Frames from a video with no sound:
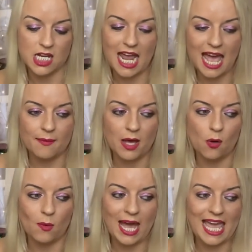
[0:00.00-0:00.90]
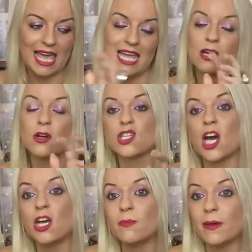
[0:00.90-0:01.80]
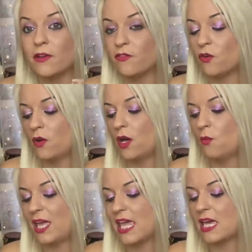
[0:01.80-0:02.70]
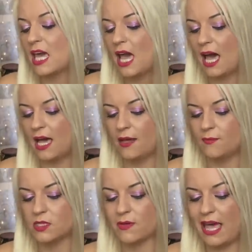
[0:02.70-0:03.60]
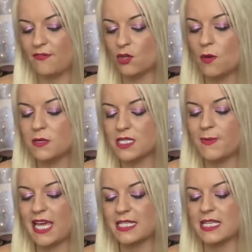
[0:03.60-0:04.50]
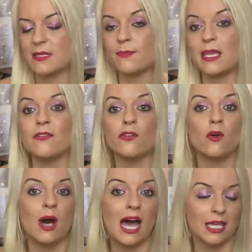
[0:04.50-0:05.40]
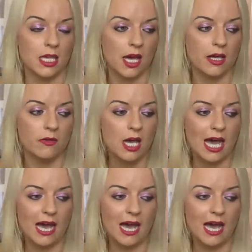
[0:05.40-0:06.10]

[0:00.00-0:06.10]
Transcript: I am away in October for a week, um, so I have a couple of spaces before I go.